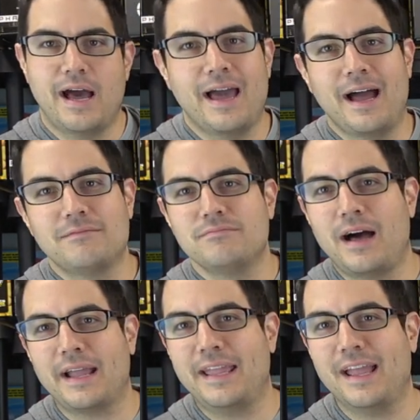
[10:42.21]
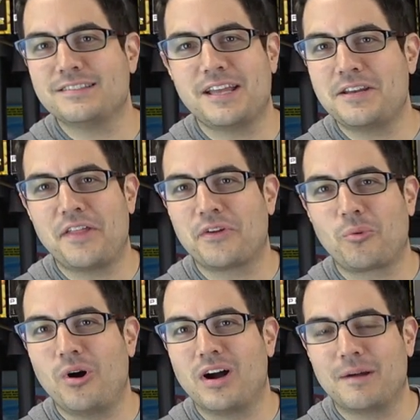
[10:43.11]
I can't say nothing
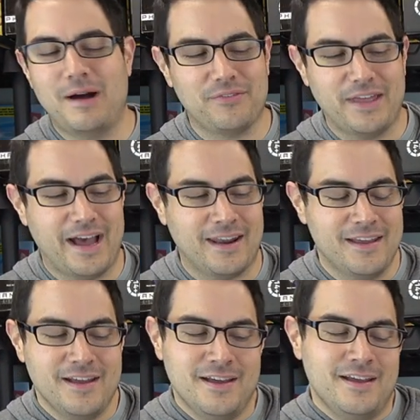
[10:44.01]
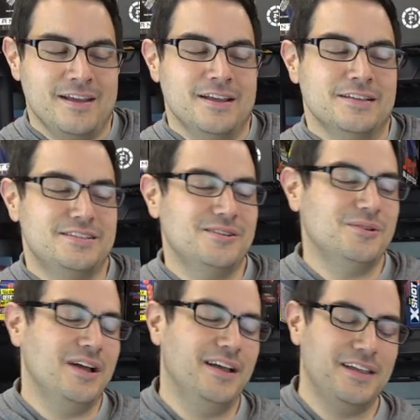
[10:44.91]
wrong about that.
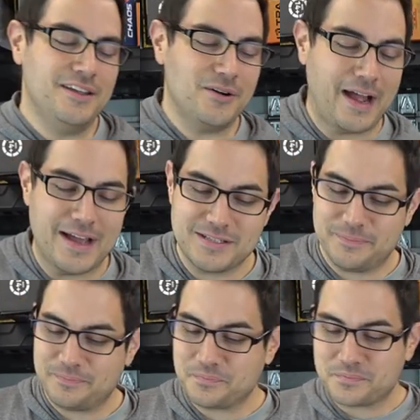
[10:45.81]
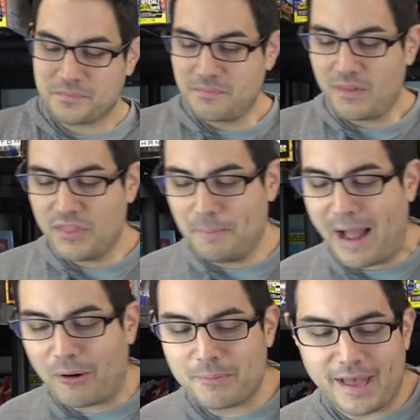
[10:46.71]
So, you know, guys, the
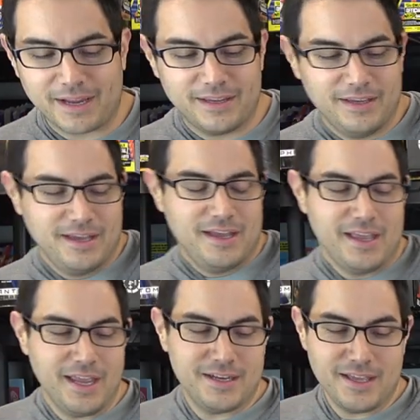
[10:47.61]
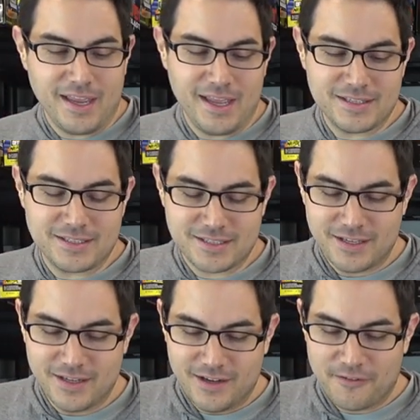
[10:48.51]
Power Mech, it's...
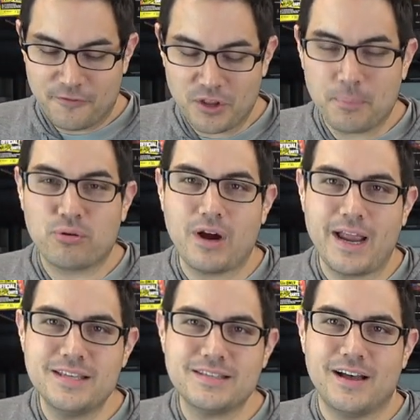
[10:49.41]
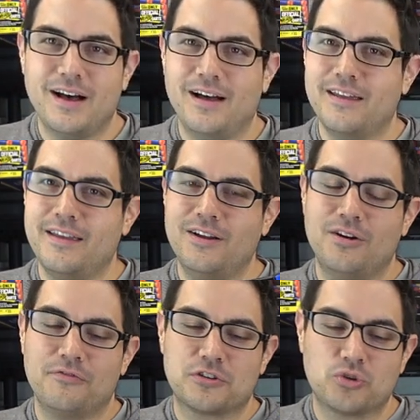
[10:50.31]
for the price, you
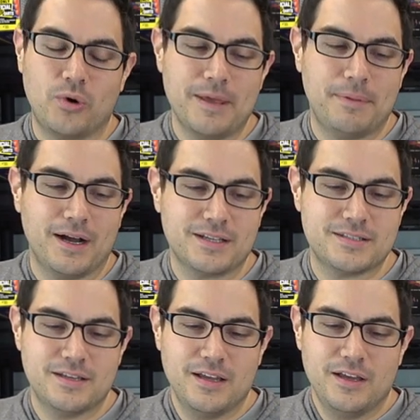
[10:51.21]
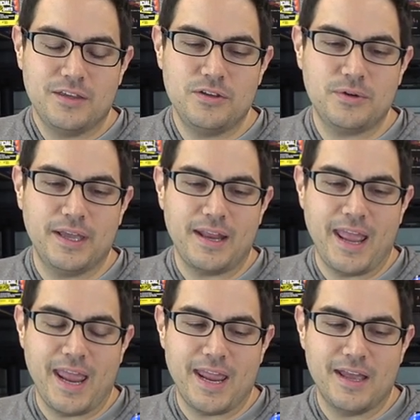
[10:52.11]
know, for 20 bucks, you get
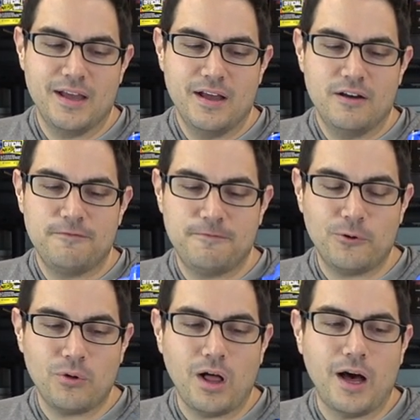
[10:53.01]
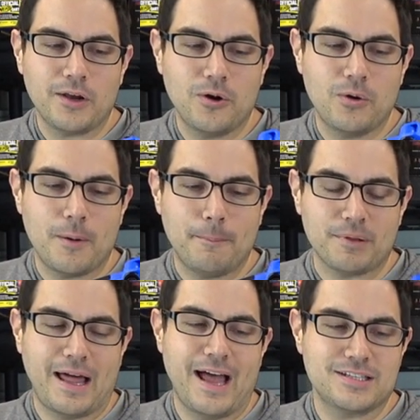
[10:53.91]
a full auto
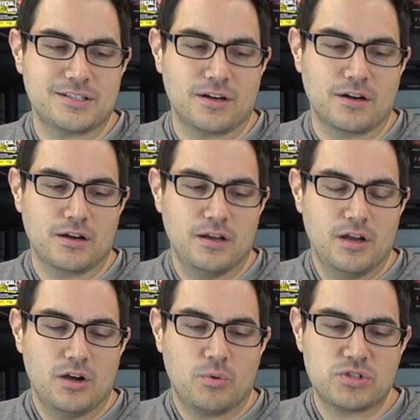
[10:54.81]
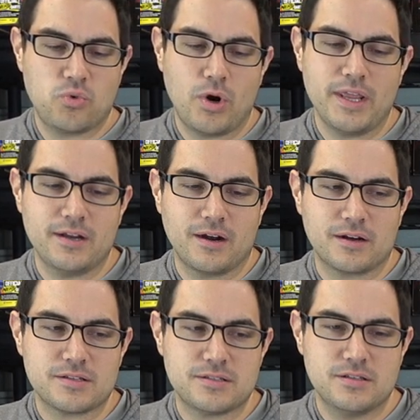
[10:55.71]
blaster with 20
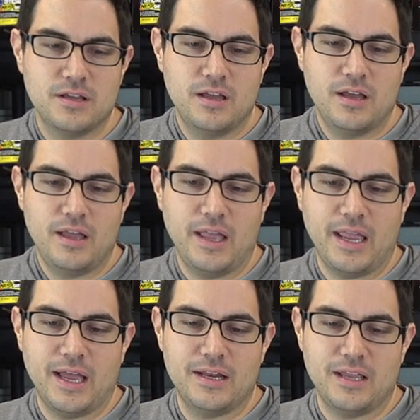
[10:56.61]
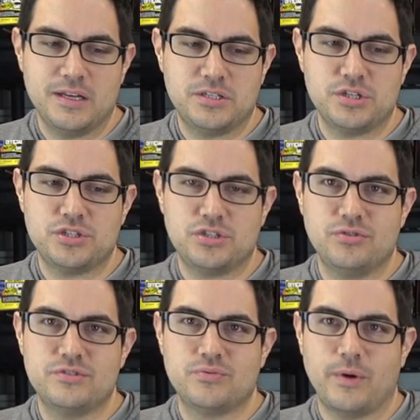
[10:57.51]
darts, and it just
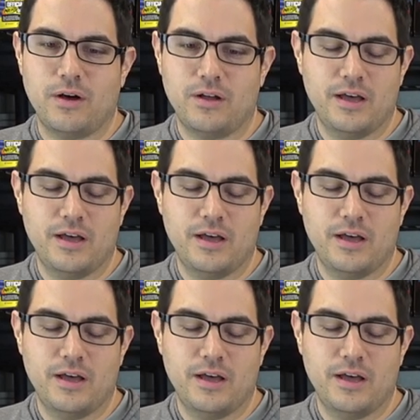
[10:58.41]
shoots well.